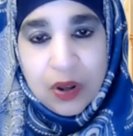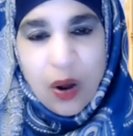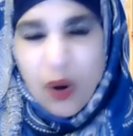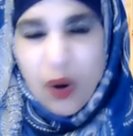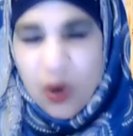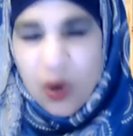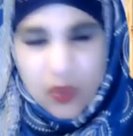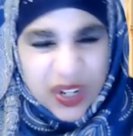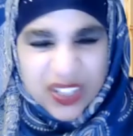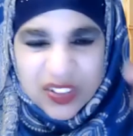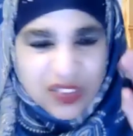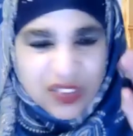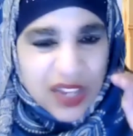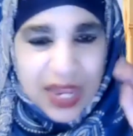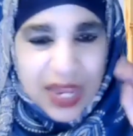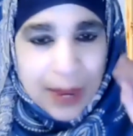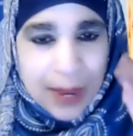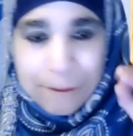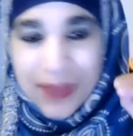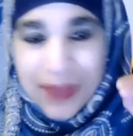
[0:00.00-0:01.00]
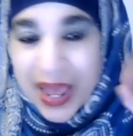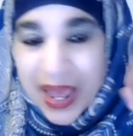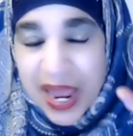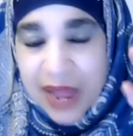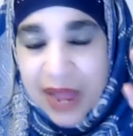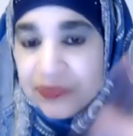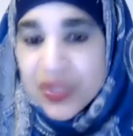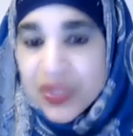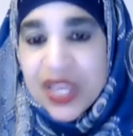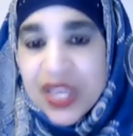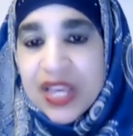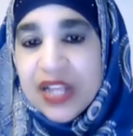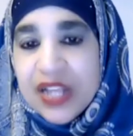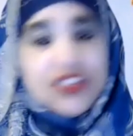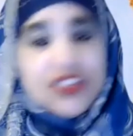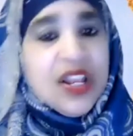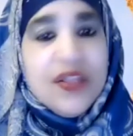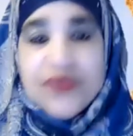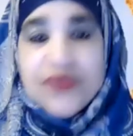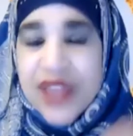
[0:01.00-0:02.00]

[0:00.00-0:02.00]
always saying bad things,